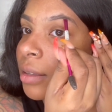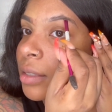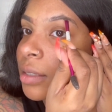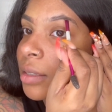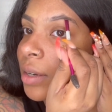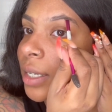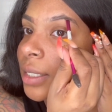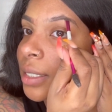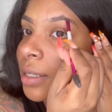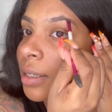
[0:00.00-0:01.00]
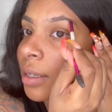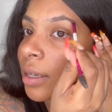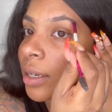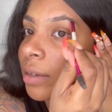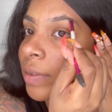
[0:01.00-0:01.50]
start to
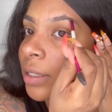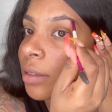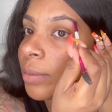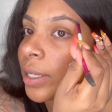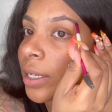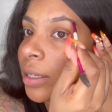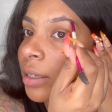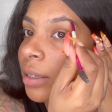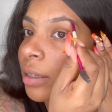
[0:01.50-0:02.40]
curve a little bit